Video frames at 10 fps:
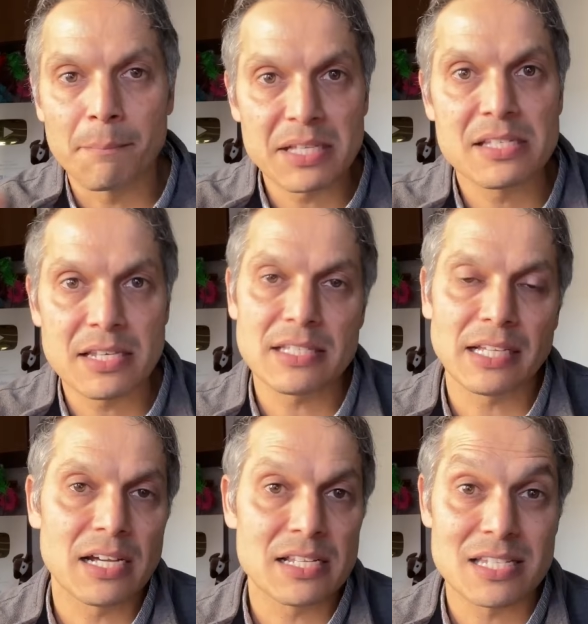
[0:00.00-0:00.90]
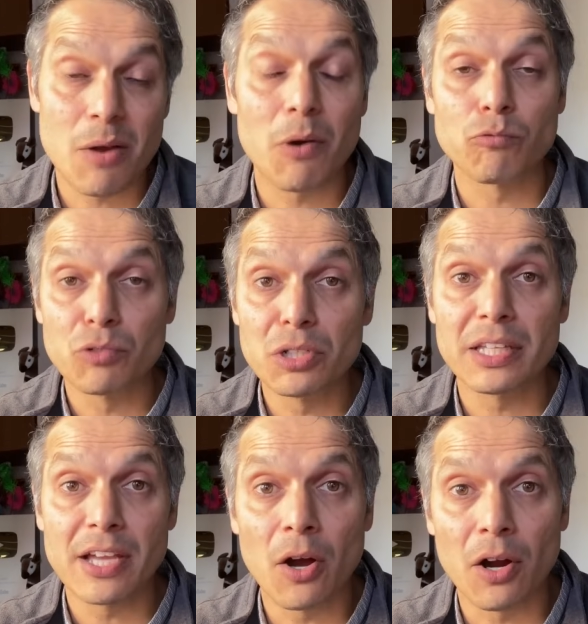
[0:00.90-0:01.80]
big cities like Kanazawa
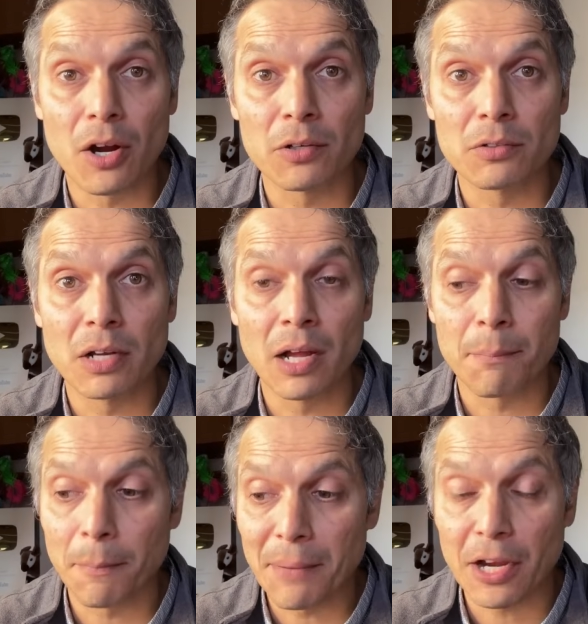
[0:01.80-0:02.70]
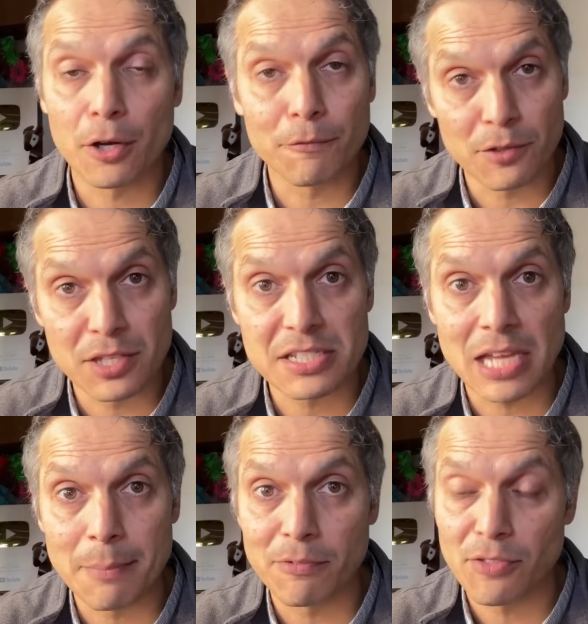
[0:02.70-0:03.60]
really are prepared for this
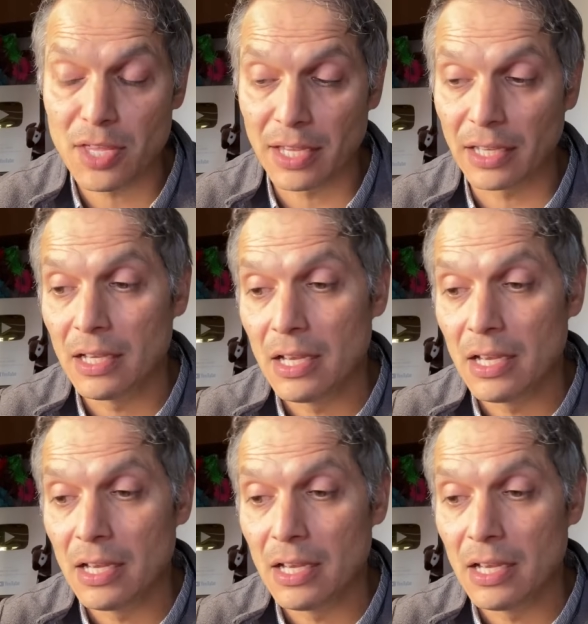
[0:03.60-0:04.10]
type of thing.